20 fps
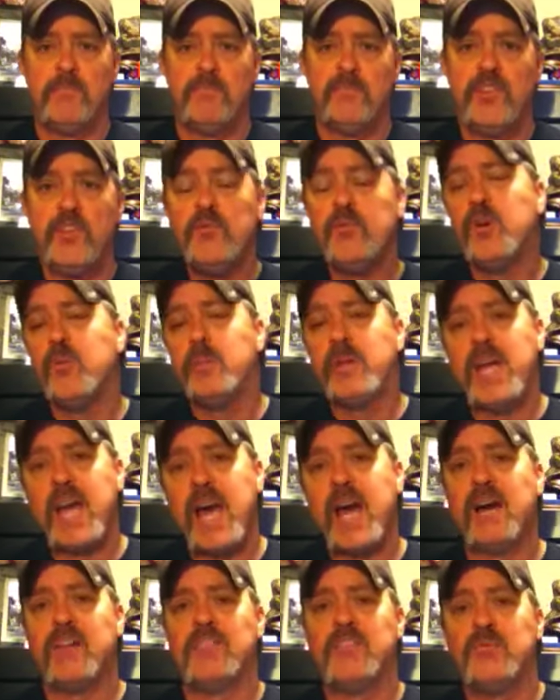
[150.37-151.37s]
You want to be
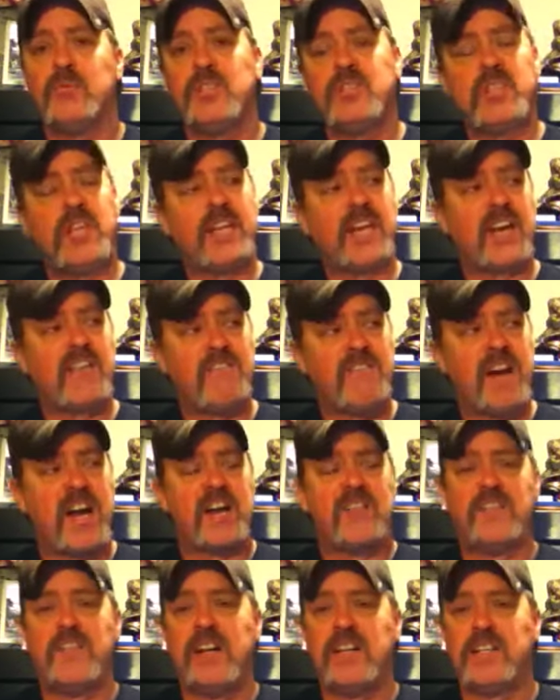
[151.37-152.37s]
out. You want to take that
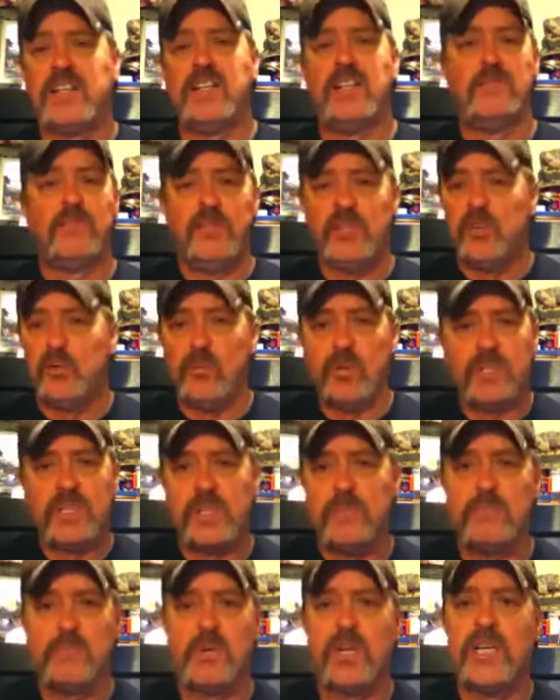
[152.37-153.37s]
firefight to them. You don't want
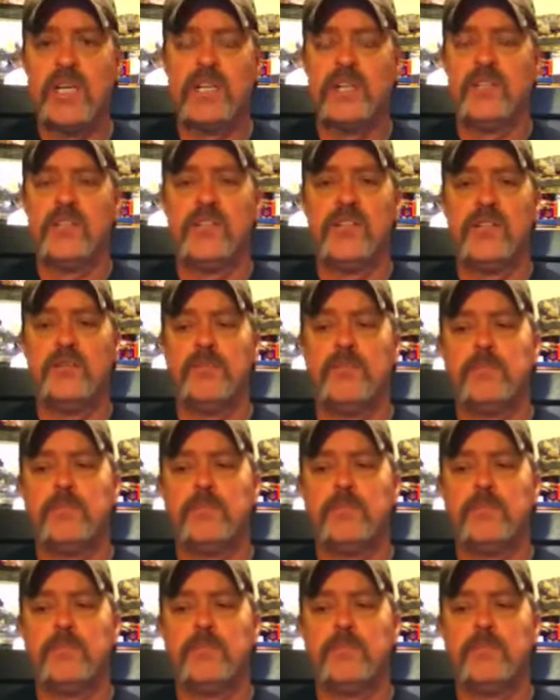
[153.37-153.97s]
them bringing it to you.